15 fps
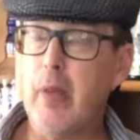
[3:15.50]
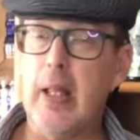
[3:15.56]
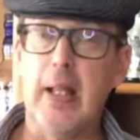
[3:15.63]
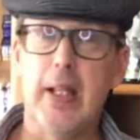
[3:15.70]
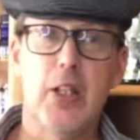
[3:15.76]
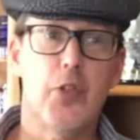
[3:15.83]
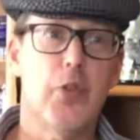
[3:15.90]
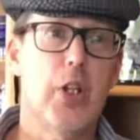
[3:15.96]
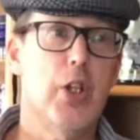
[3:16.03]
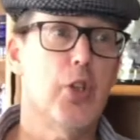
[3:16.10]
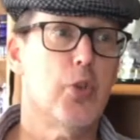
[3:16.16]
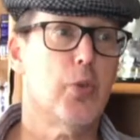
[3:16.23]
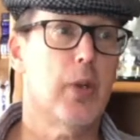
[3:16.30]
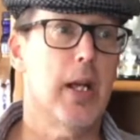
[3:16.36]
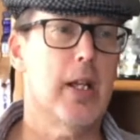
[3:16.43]
His
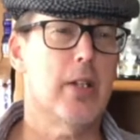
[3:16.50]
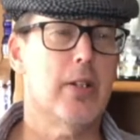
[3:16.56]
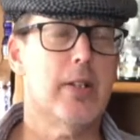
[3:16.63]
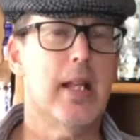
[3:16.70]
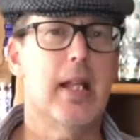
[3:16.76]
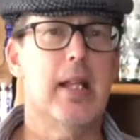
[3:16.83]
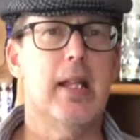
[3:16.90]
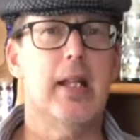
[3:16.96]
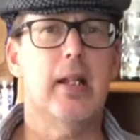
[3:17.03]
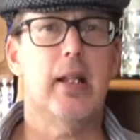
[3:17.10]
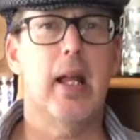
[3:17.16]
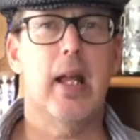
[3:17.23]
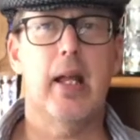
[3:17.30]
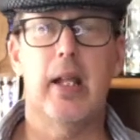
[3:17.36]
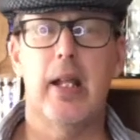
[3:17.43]
videos were entertaining
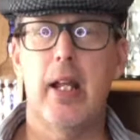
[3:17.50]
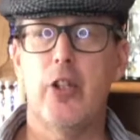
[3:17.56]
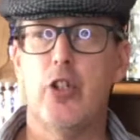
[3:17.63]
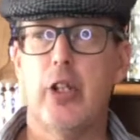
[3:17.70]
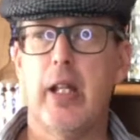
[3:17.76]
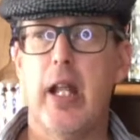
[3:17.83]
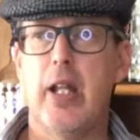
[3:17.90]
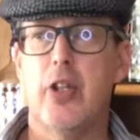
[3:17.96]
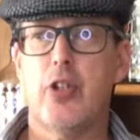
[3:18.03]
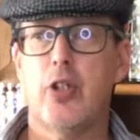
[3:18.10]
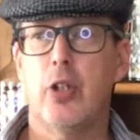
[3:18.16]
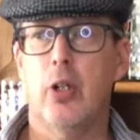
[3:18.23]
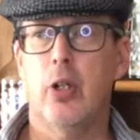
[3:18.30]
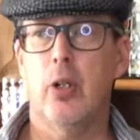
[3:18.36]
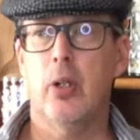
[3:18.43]
and
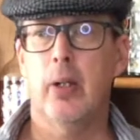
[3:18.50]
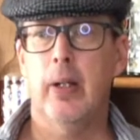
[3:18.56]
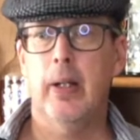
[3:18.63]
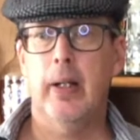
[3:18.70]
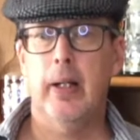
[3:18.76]
educational